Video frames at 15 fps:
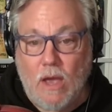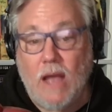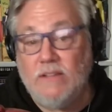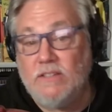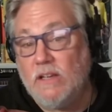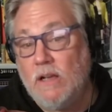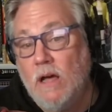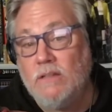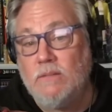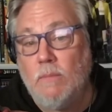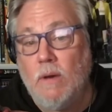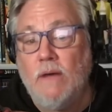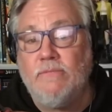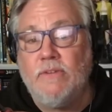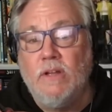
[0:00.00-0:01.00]
Isaac
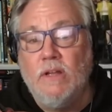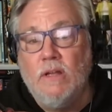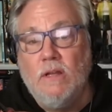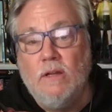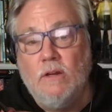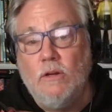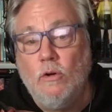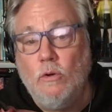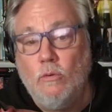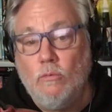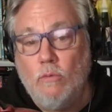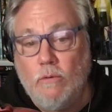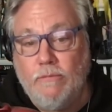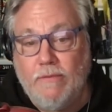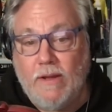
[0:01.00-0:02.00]
Asimov, who
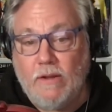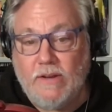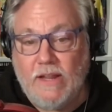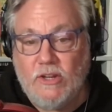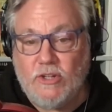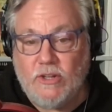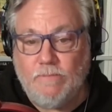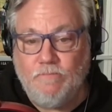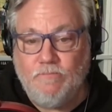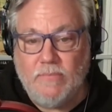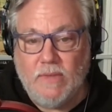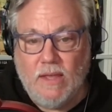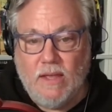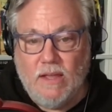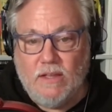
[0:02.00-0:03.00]
wrote Foundation,
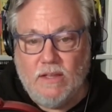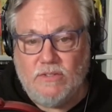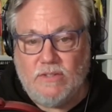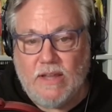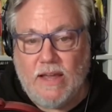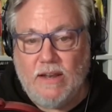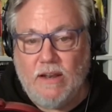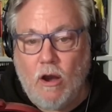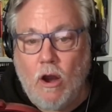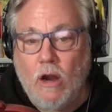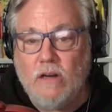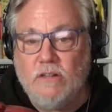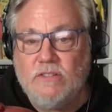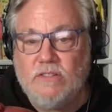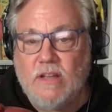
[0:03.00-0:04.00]
said
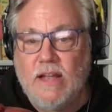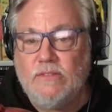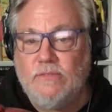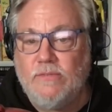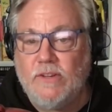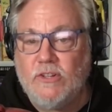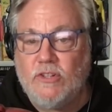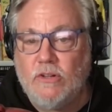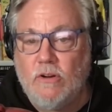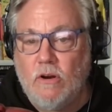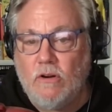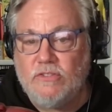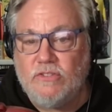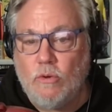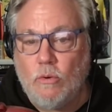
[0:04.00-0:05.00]
hard science fiction
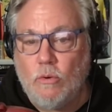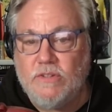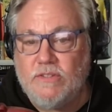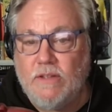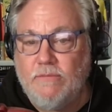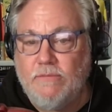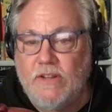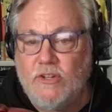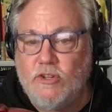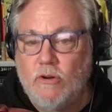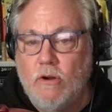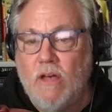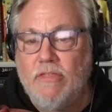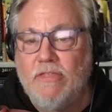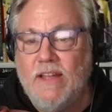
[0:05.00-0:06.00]
are stories that
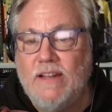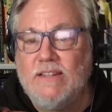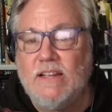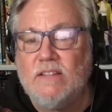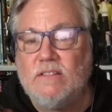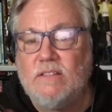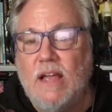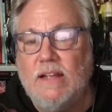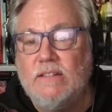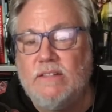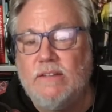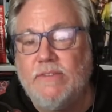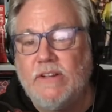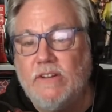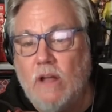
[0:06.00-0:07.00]
feature authentic
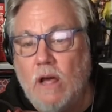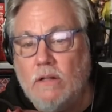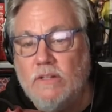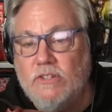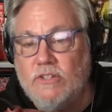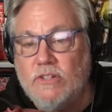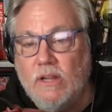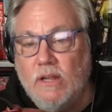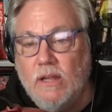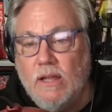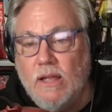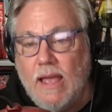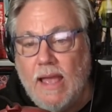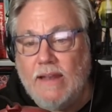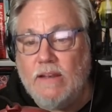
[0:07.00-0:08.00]
scientific knowledge
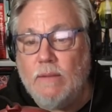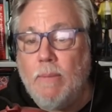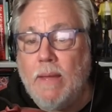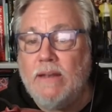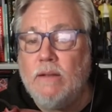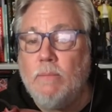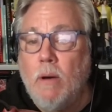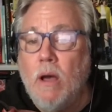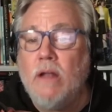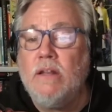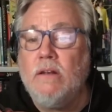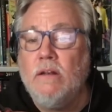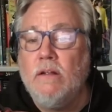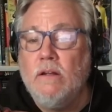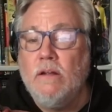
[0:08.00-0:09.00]
and depend upon
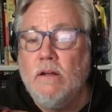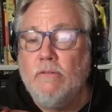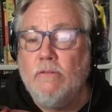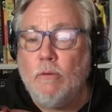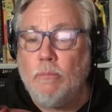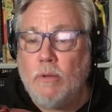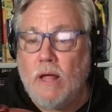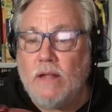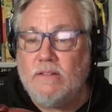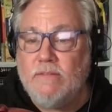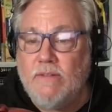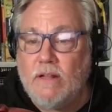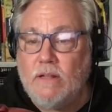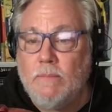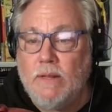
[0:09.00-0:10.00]
it for plot
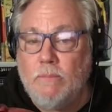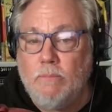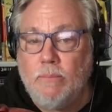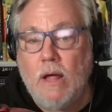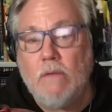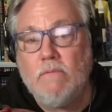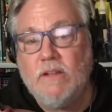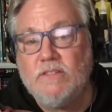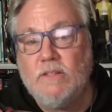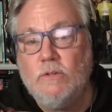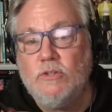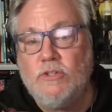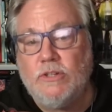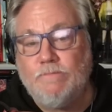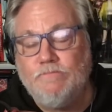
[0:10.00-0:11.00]
development and plot
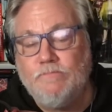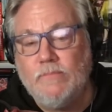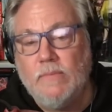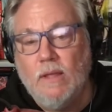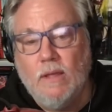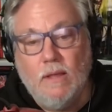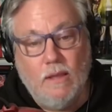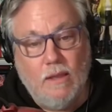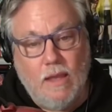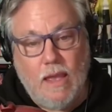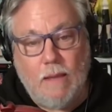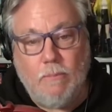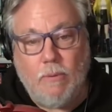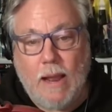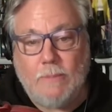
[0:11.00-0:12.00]
resolution.
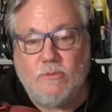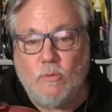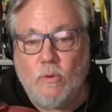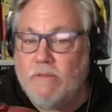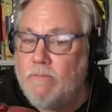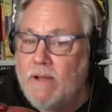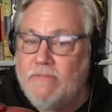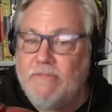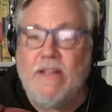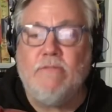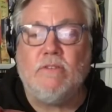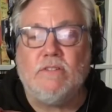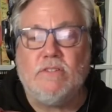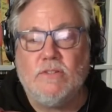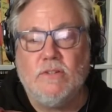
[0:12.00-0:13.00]
And perhaps one of my
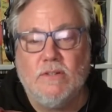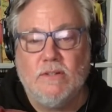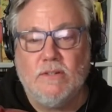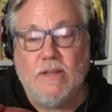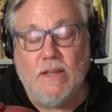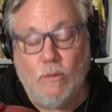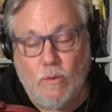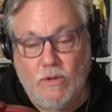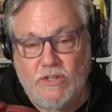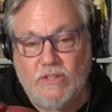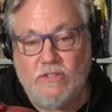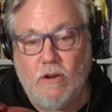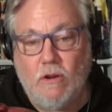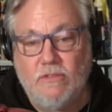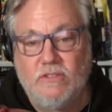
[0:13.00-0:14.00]
favorites, which
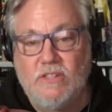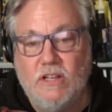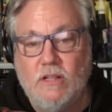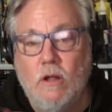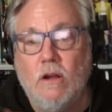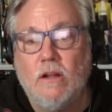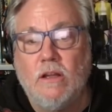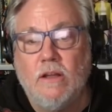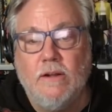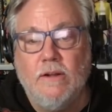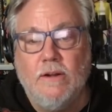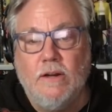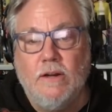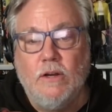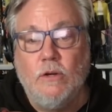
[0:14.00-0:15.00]
is Arthur C. Clarke,
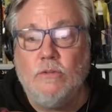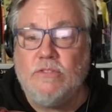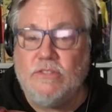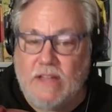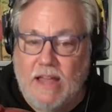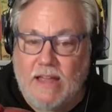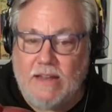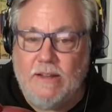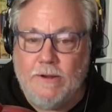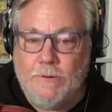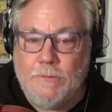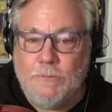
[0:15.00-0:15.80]
who said,